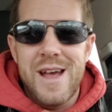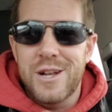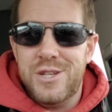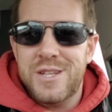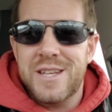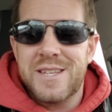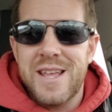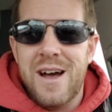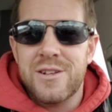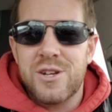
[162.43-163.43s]
and she sits
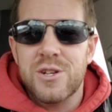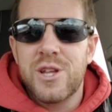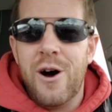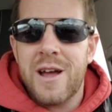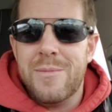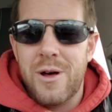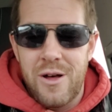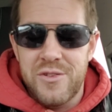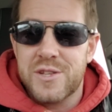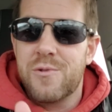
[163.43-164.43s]
down and starts talking about
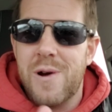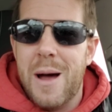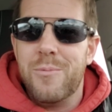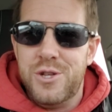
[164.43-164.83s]
all this crap,